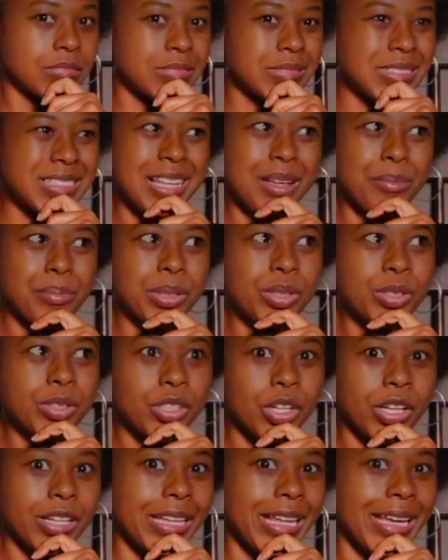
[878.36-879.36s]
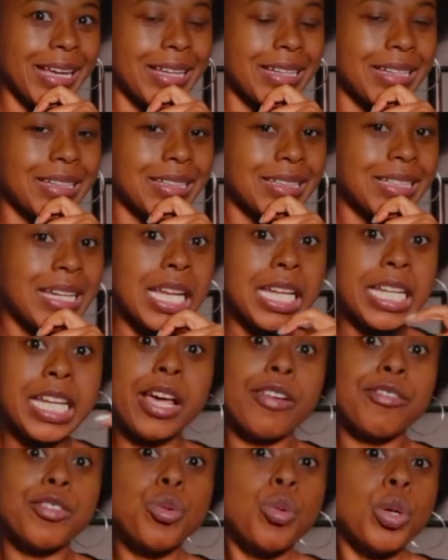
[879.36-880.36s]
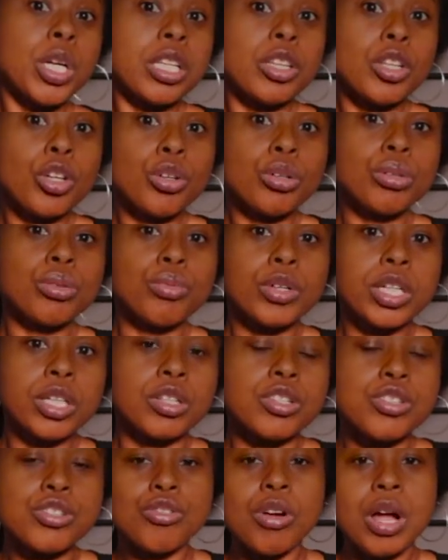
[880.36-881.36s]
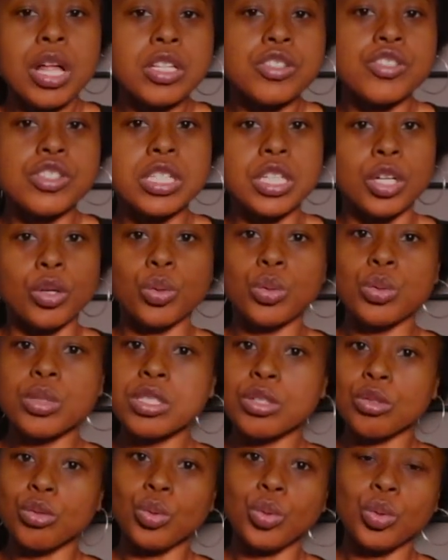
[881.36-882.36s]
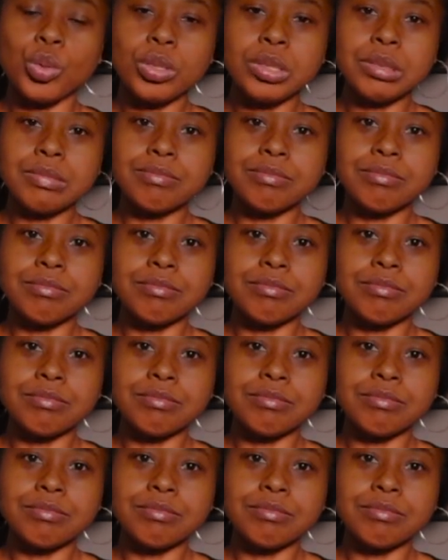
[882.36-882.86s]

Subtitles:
It's not built on that. Now, if you want to learn real astrology, go to a school